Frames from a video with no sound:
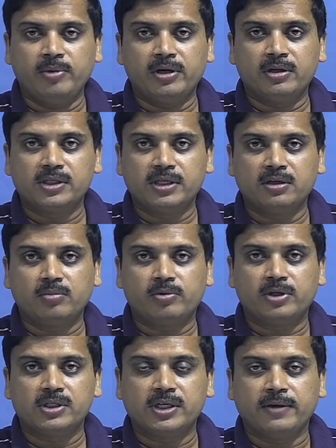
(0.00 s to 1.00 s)
signal
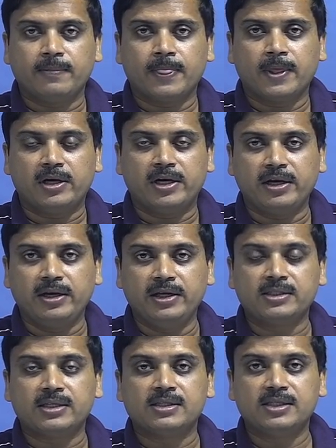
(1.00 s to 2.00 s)
processing
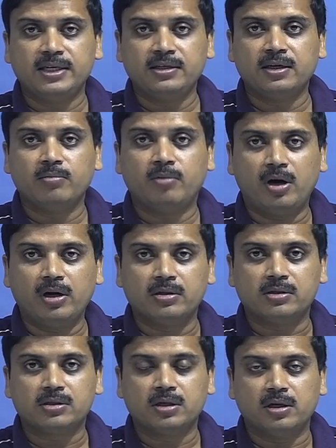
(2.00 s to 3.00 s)
techniques and signal
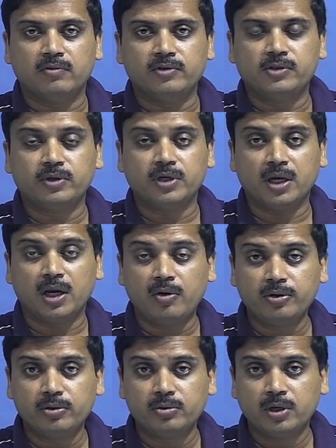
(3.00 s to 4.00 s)
models which would allow
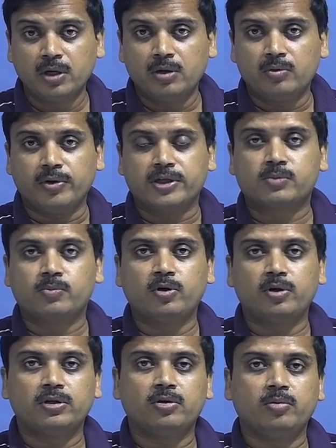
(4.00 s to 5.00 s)
you to explore
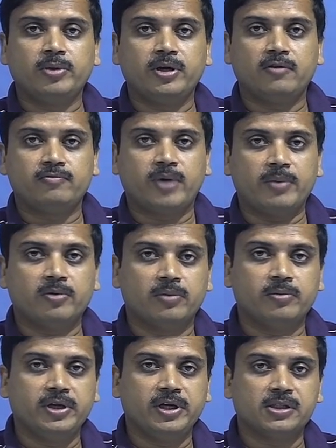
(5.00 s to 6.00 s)
the domain of MIMO
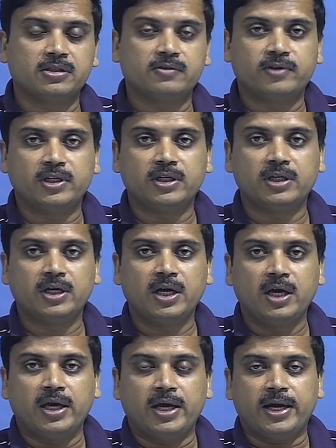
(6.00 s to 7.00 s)
communications further
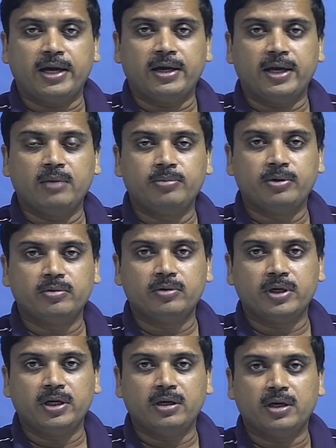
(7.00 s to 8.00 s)
and help you
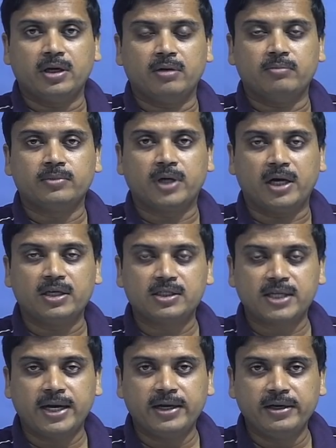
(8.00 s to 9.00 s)
in
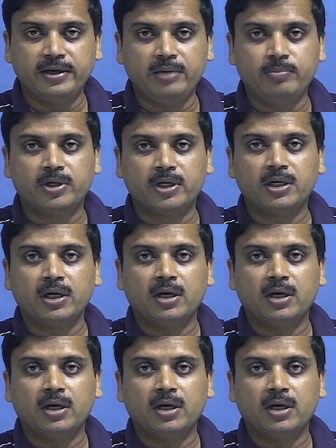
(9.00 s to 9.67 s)
understanding deeper,